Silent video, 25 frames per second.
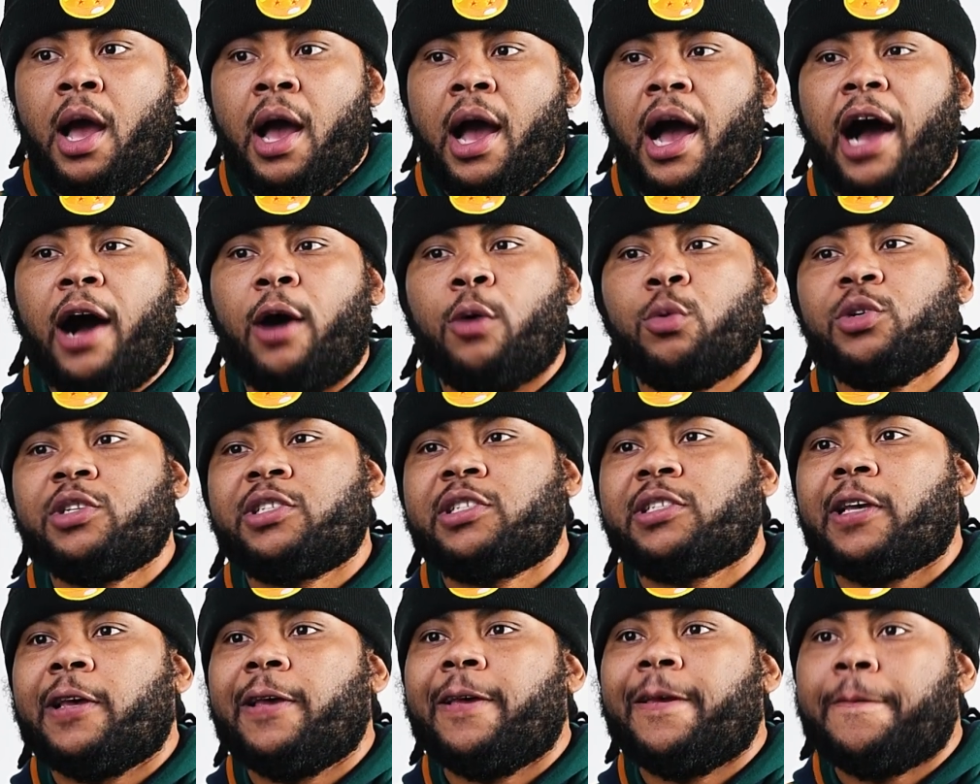I would
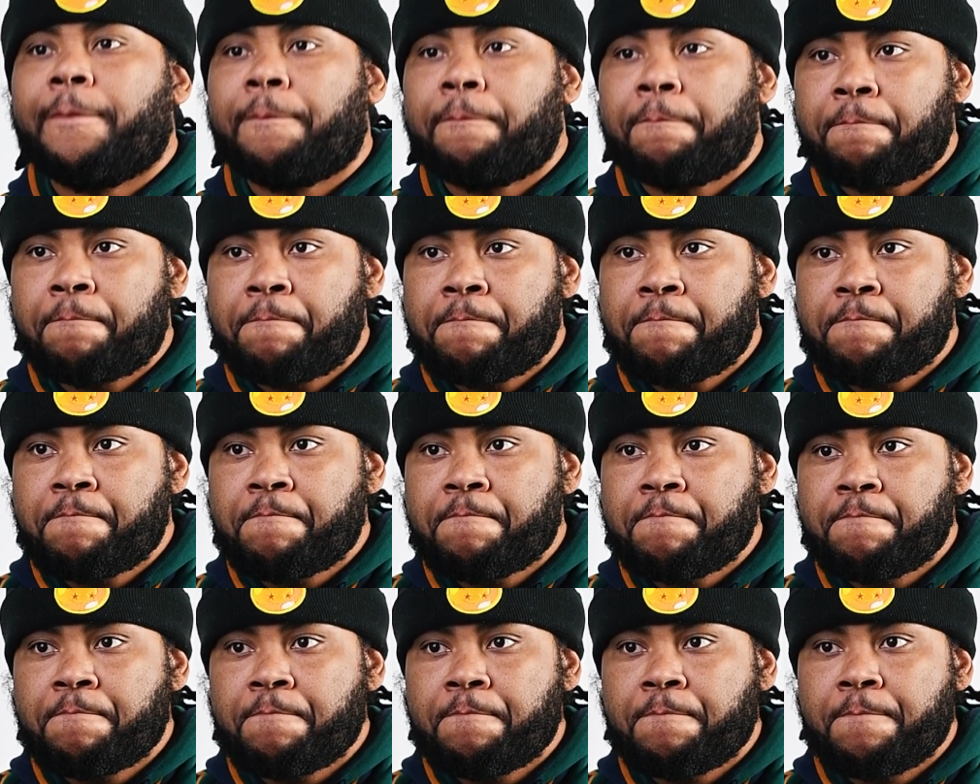say
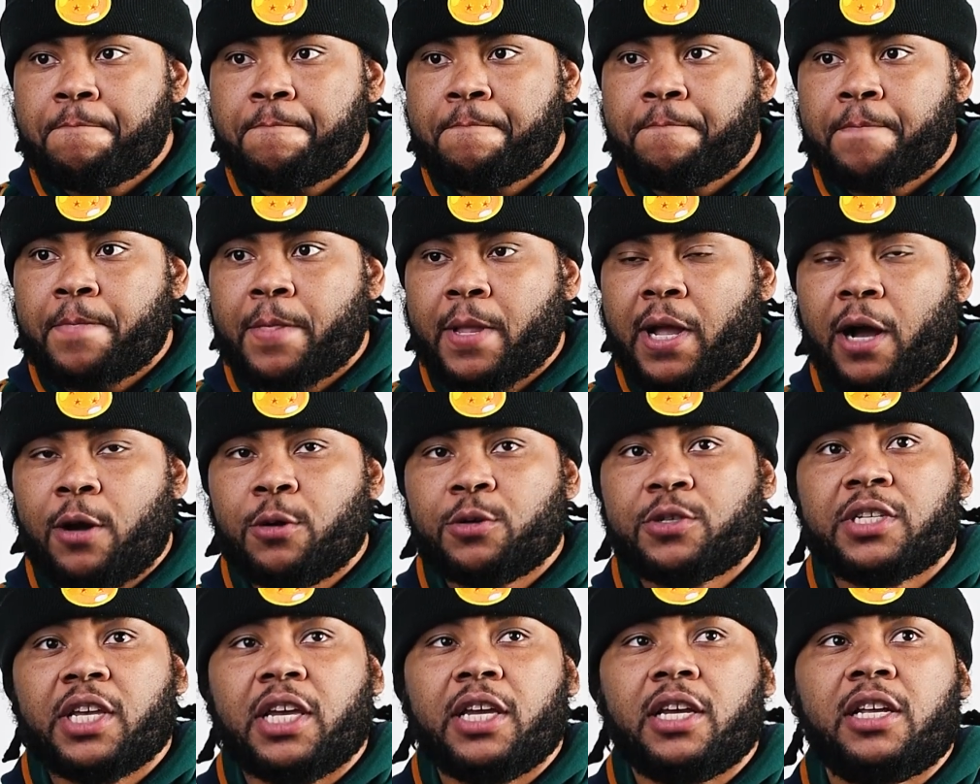
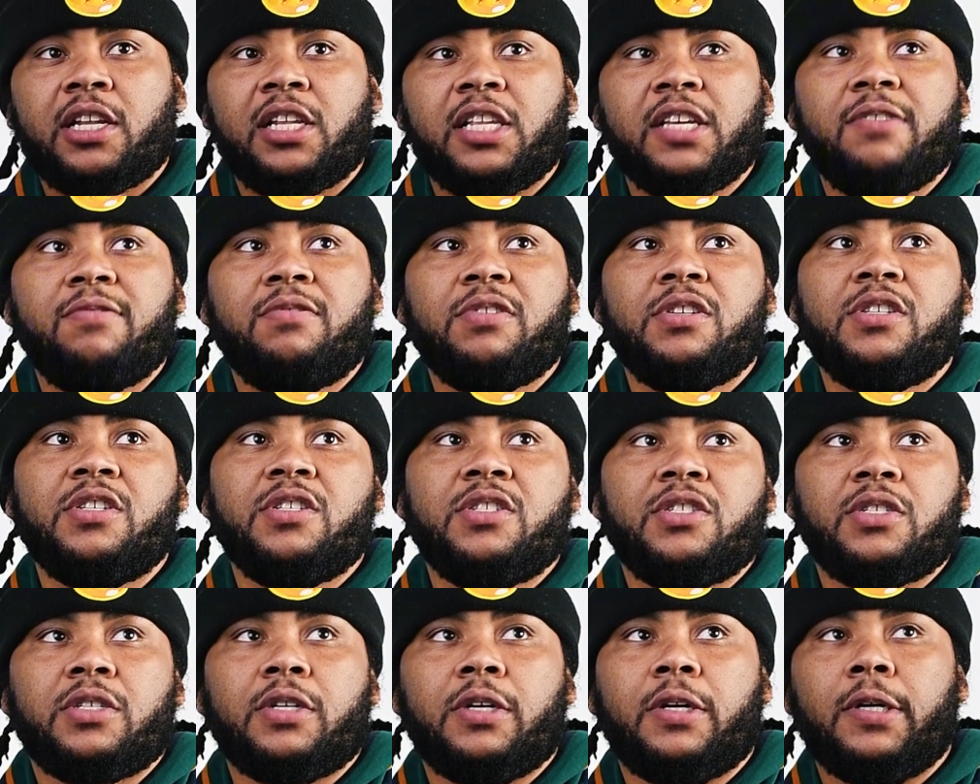Cleveland
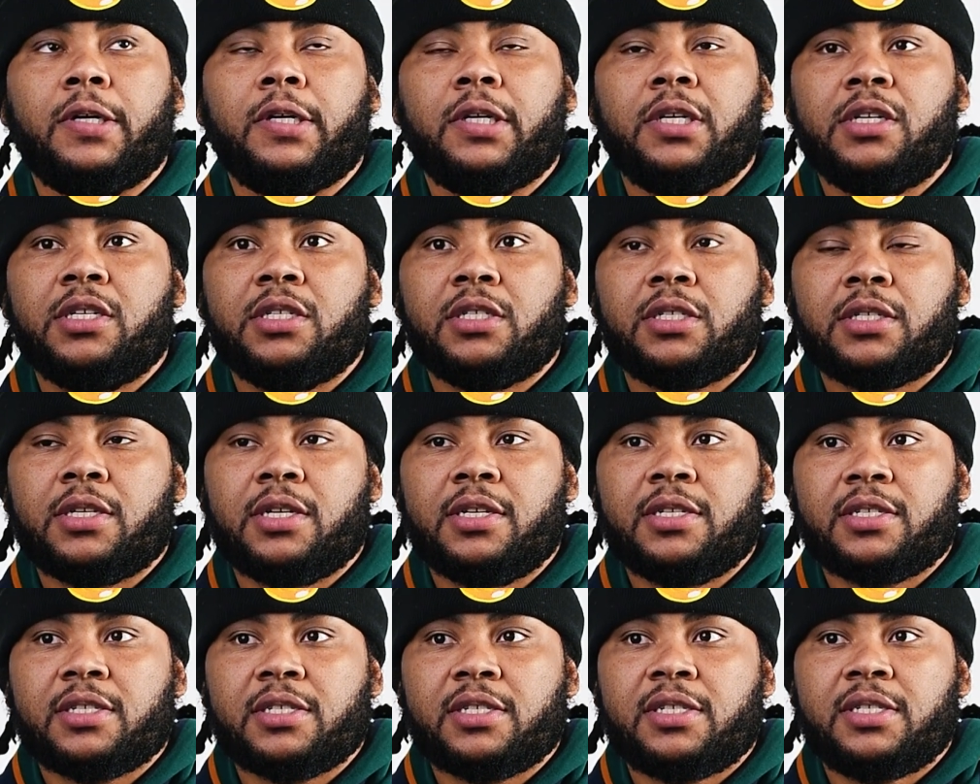is
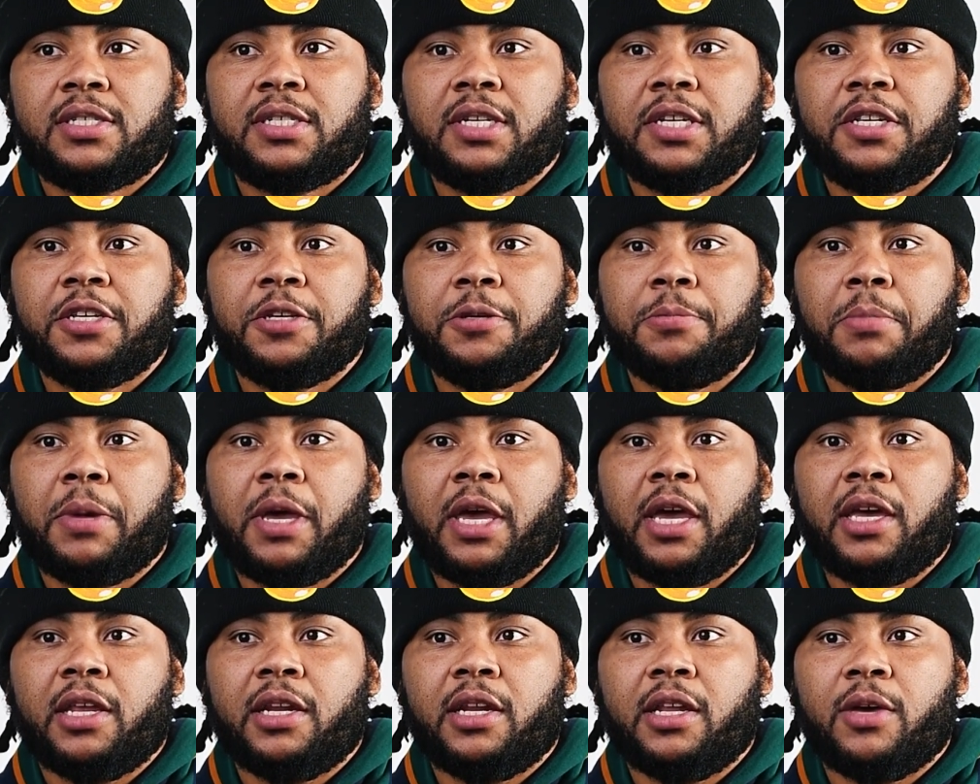a city,
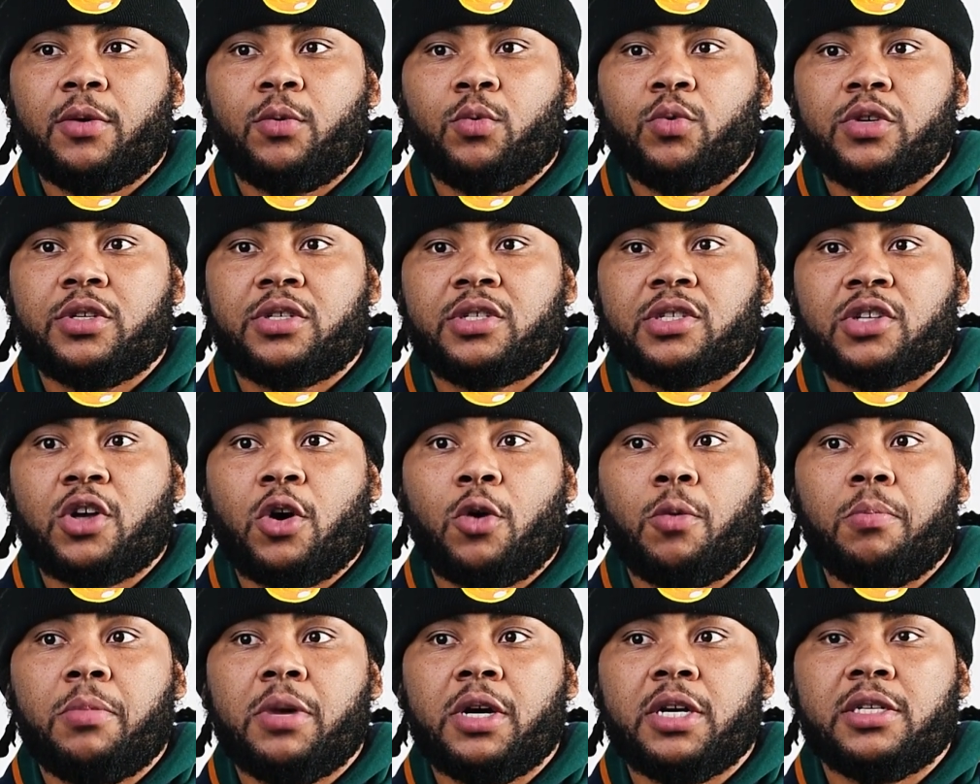man, that with
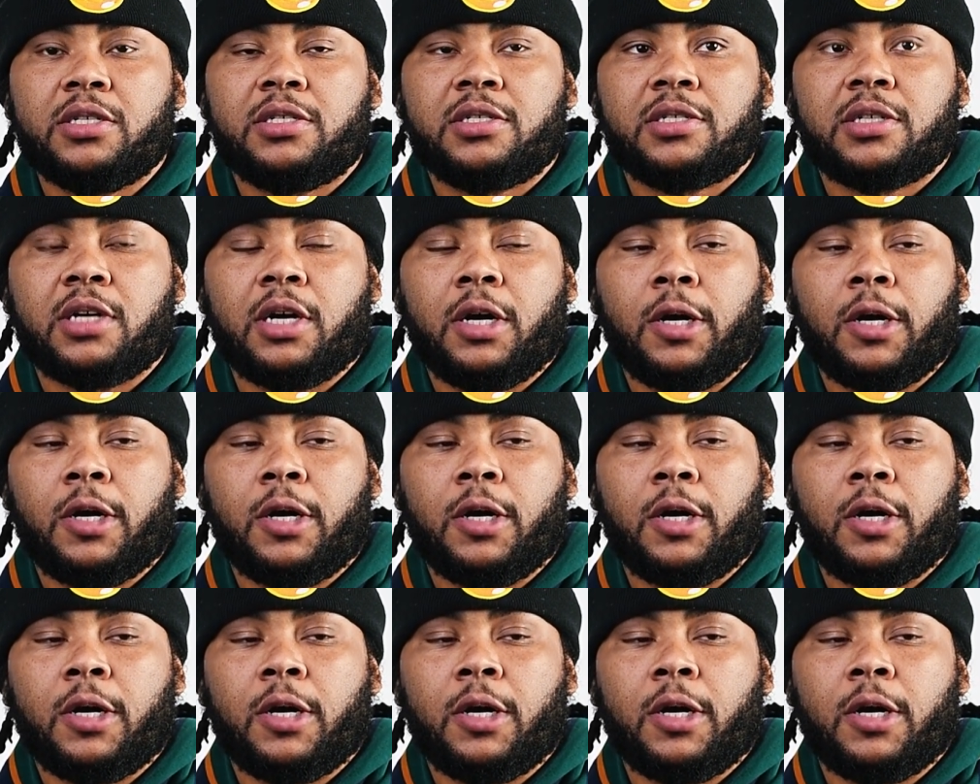so much